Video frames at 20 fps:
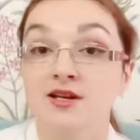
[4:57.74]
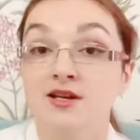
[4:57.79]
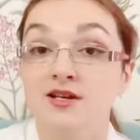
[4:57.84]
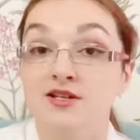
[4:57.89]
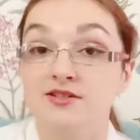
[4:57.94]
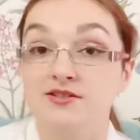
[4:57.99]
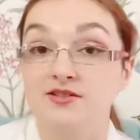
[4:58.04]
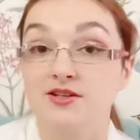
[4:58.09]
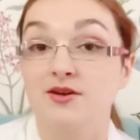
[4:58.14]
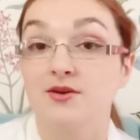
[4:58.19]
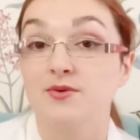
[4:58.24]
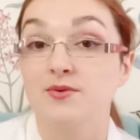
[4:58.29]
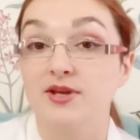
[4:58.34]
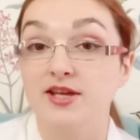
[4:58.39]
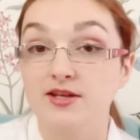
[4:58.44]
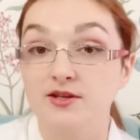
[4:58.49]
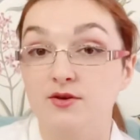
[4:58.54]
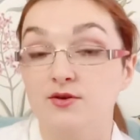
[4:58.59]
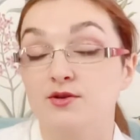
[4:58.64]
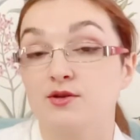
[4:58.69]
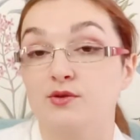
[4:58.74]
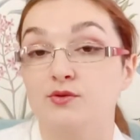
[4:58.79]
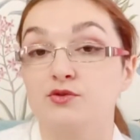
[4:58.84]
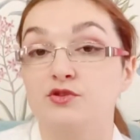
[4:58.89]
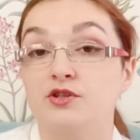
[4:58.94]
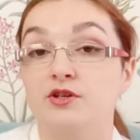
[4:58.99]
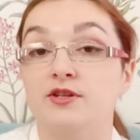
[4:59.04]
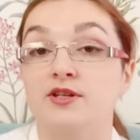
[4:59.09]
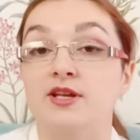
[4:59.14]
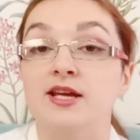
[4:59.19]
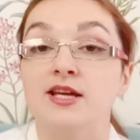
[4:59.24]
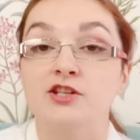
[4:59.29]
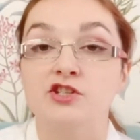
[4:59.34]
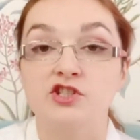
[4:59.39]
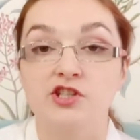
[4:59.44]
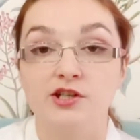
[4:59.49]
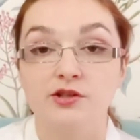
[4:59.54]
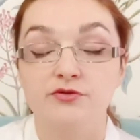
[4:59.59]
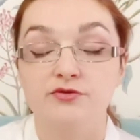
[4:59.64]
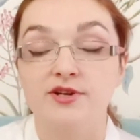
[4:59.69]
So in conclusion,
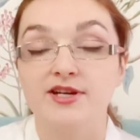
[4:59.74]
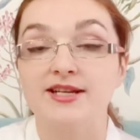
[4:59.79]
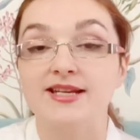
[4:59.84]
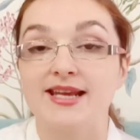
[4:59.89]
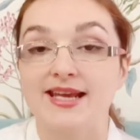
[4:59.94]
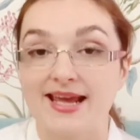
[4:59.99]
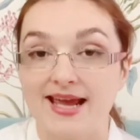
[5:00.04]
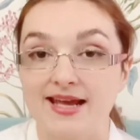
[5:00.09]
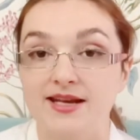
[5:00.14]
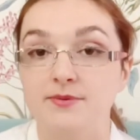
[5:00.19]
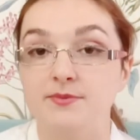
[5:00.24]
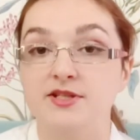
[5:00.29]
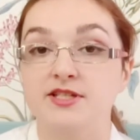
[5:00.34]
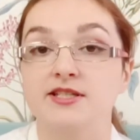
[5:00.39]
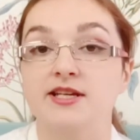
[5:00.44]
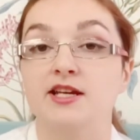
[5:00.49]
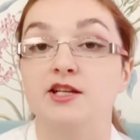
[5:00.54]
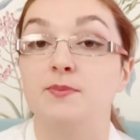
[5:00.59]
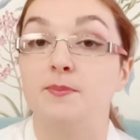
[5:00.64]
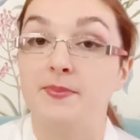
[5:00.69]
children can imitate